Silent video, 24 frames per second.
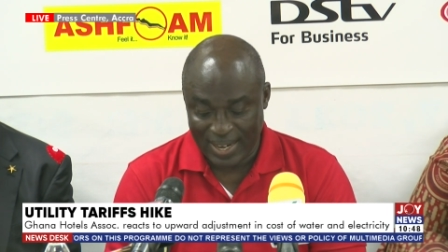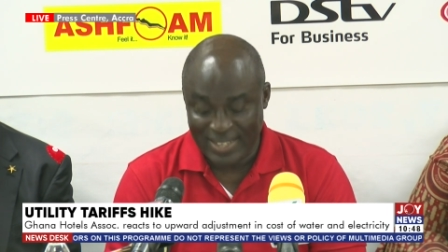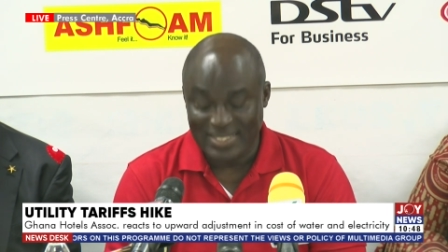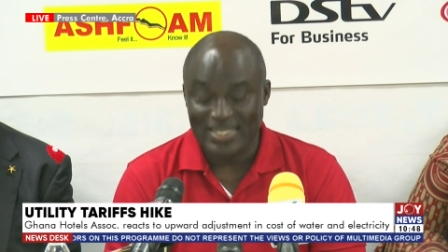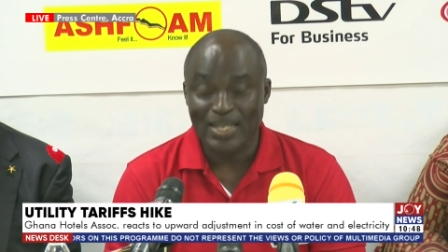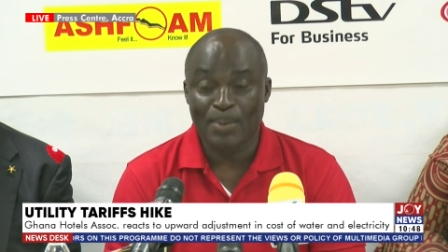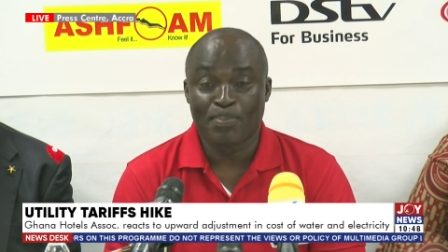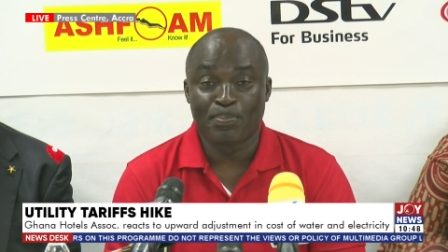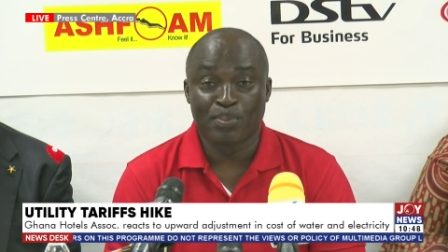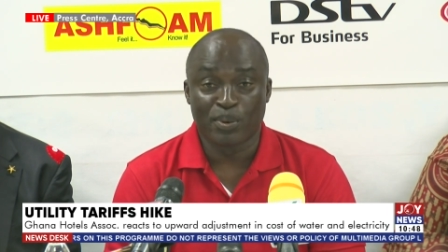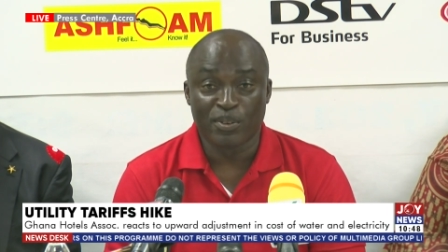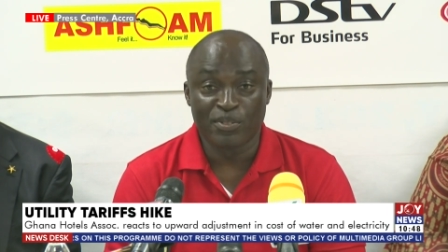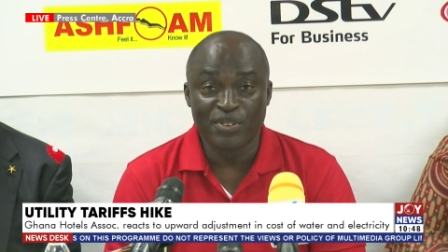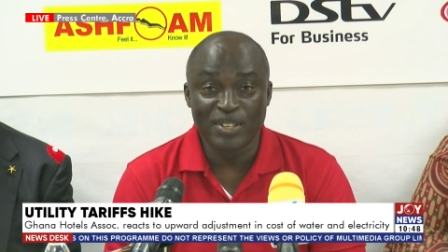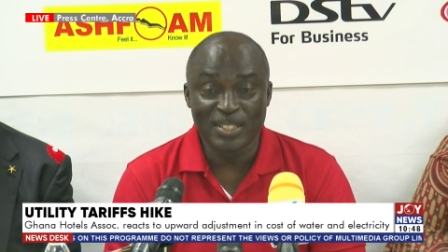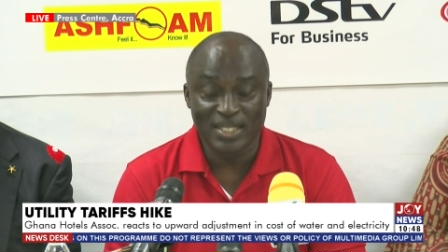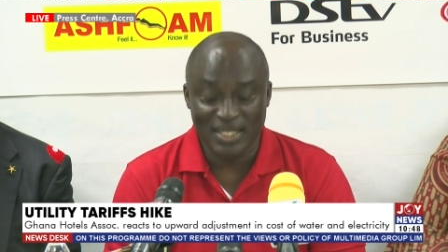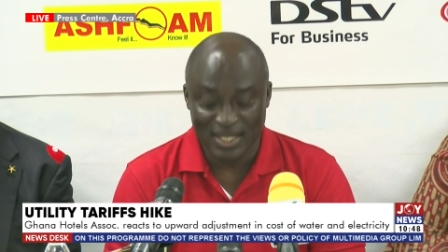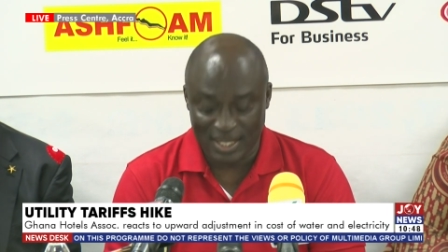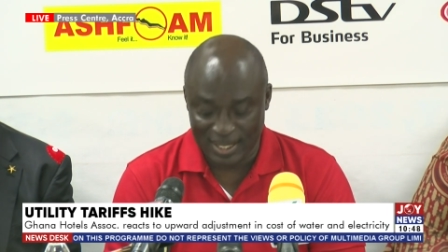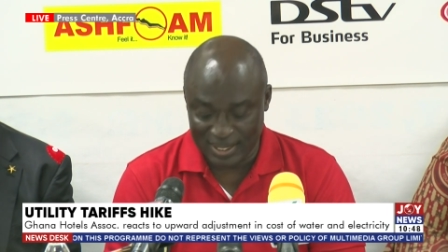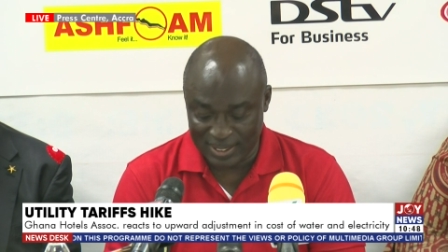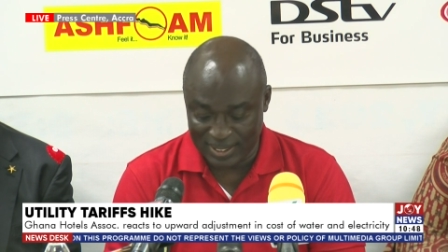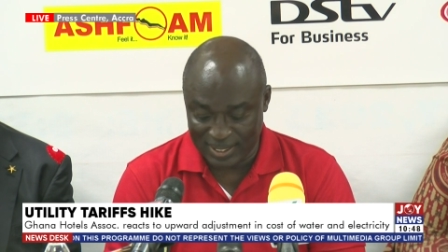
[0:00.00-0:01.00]
is a
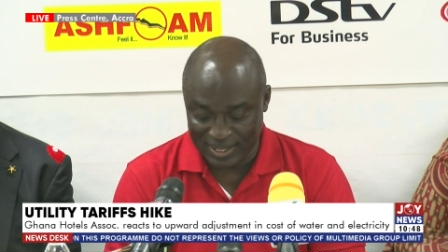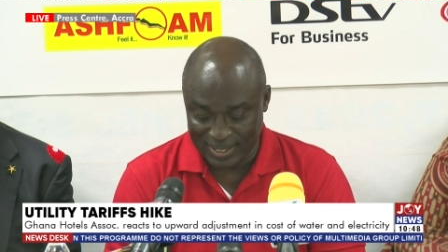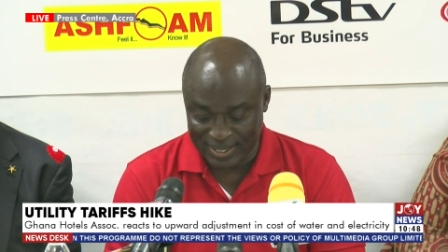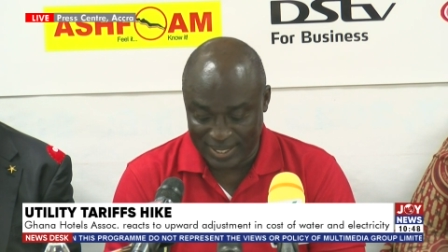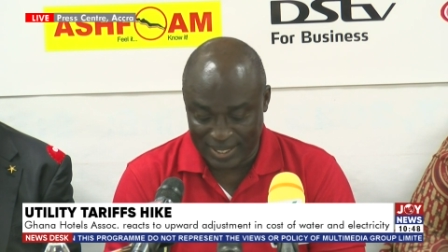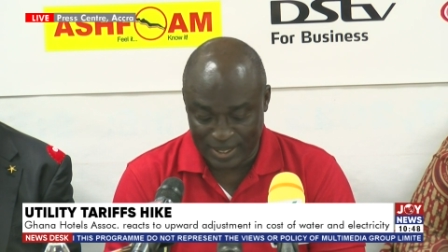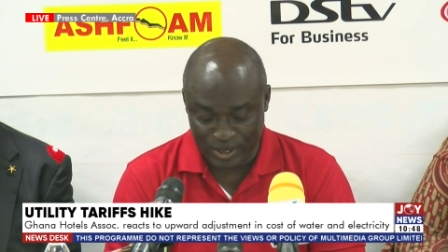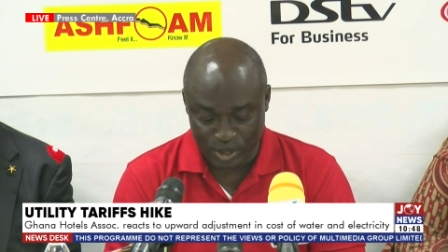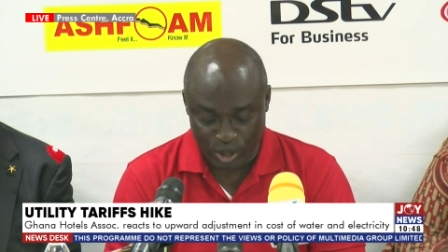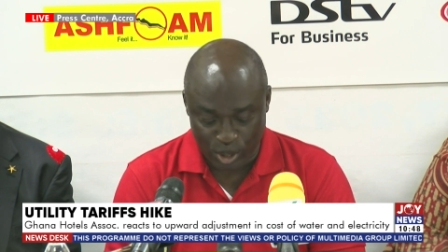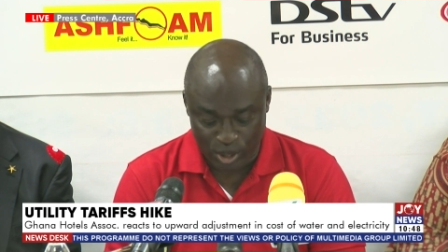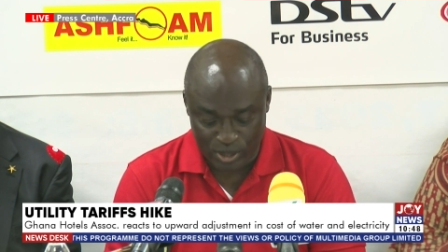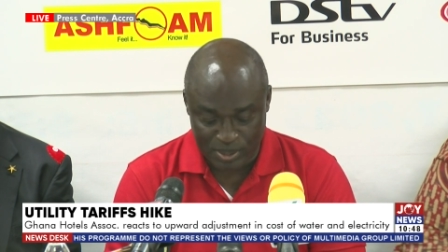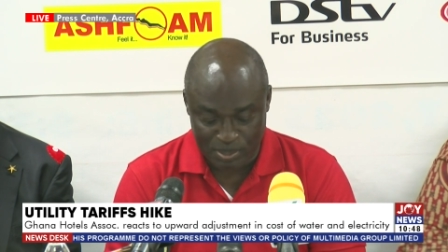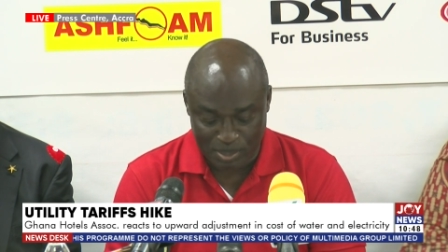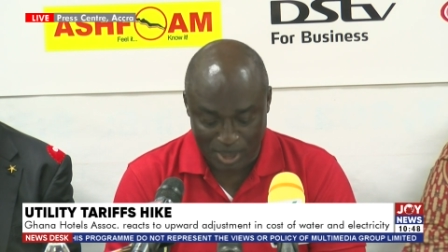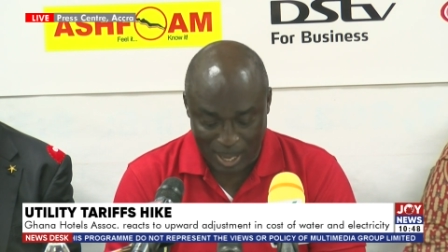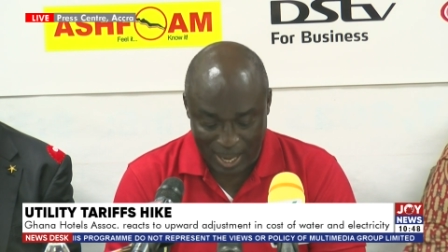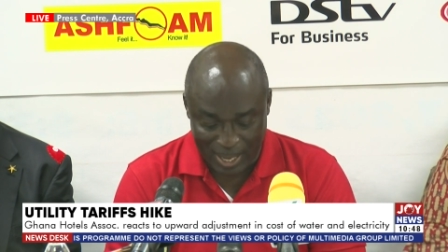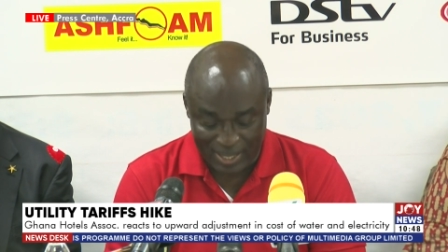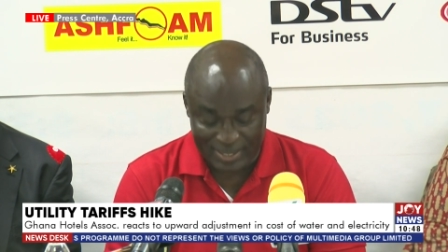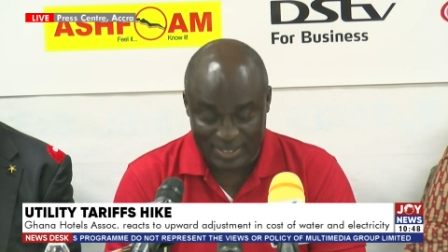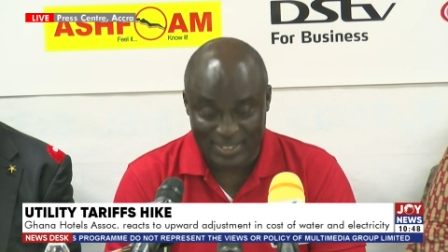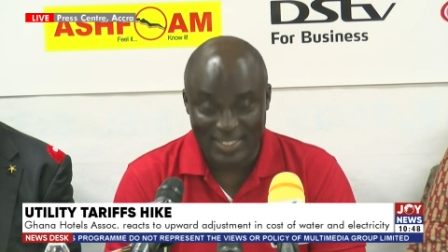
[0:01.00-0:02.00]
provision in the Tourism
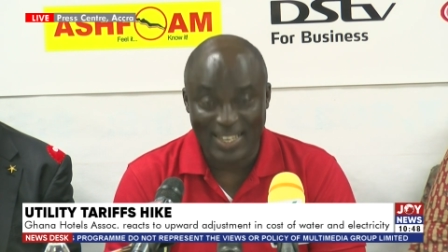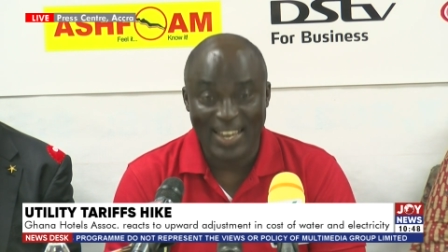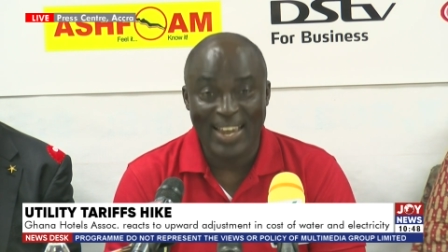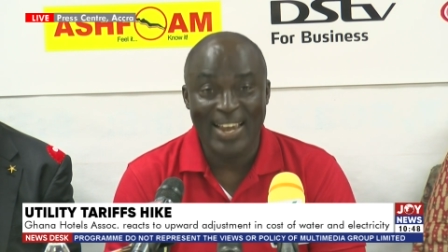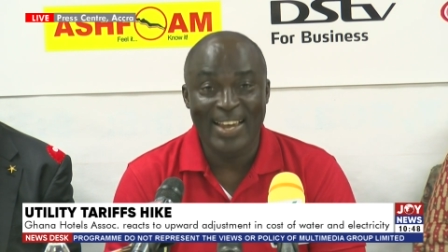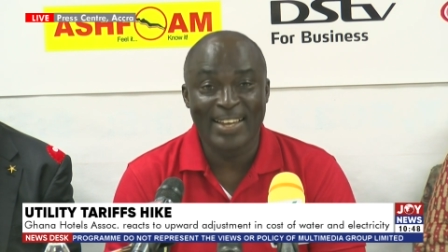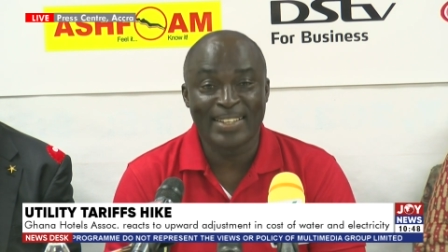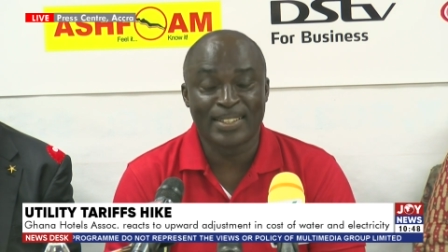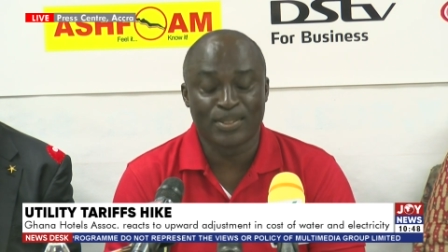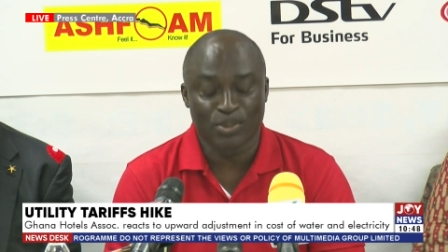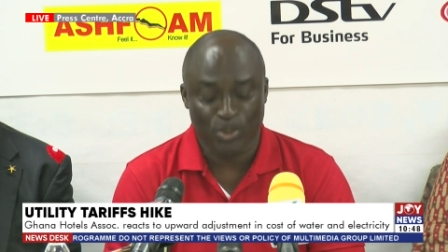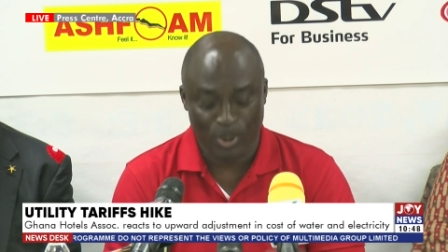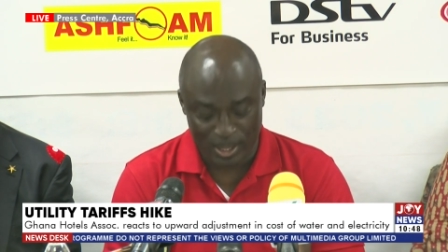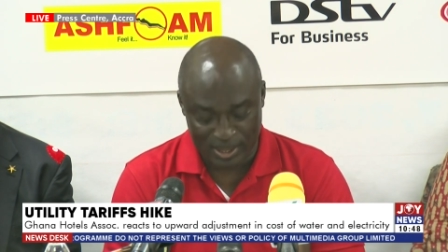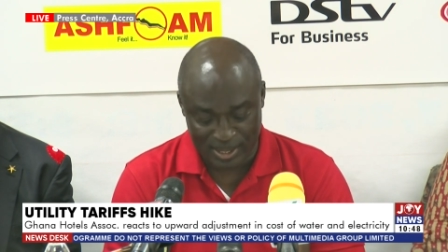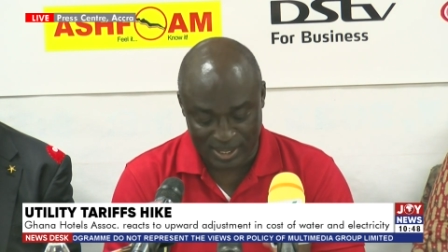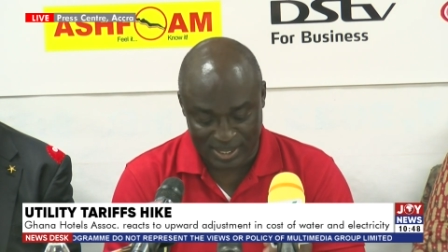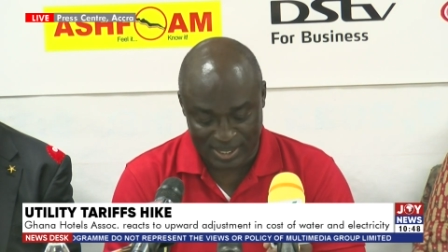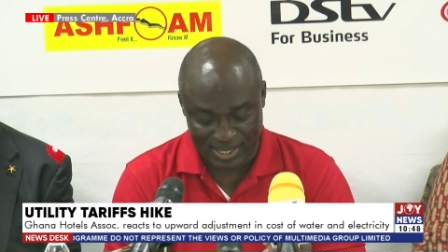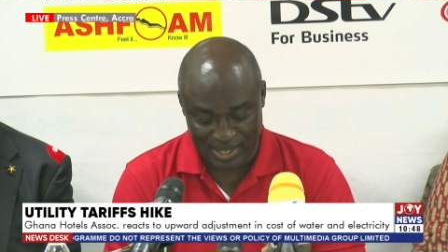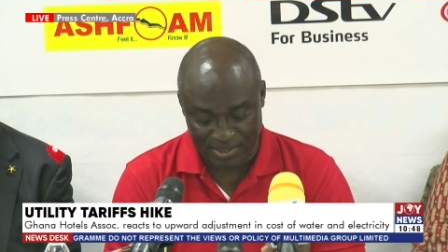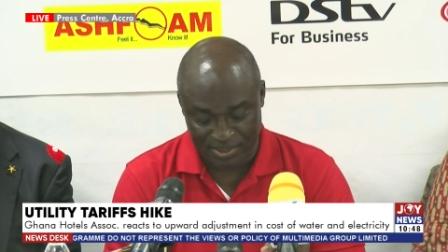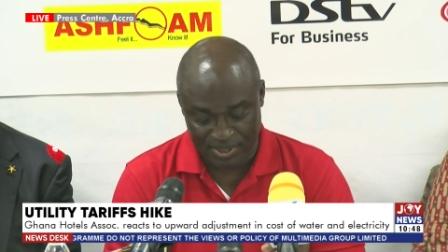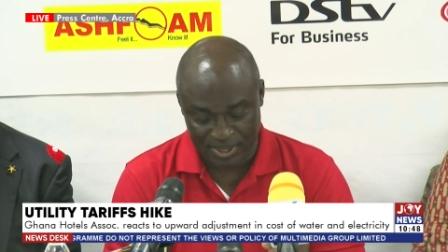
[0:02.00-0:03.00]
Act
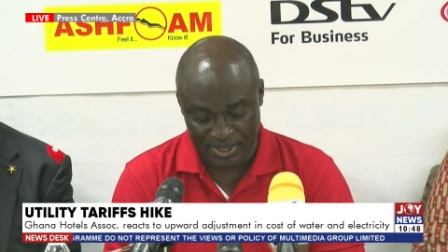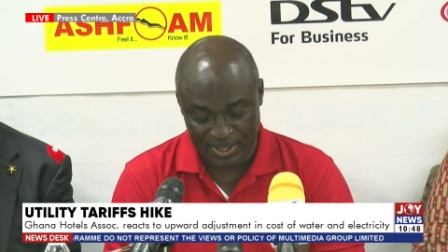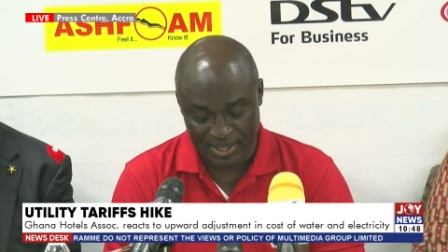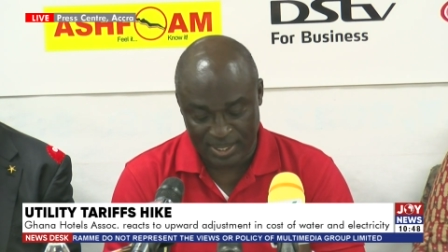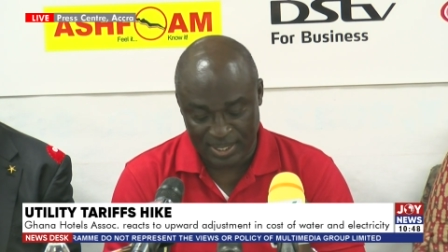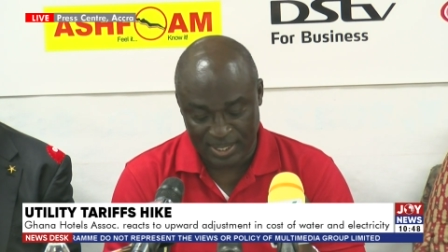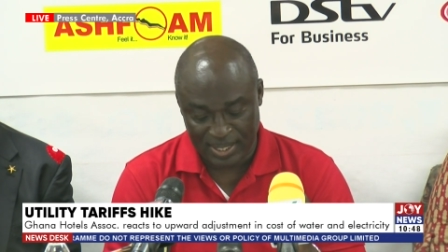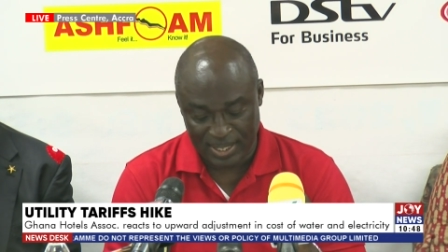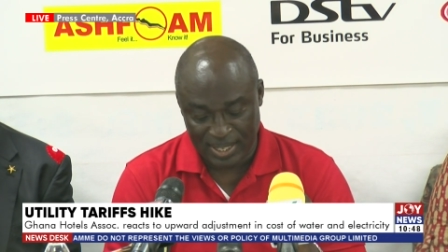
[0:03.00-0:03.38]
817